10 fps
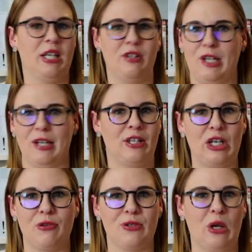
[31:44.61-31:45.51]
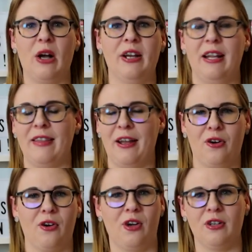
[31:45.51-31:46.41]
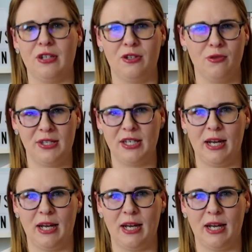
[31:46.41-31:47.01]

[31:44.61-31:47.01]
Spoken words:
He continues on, and that girl, Susie,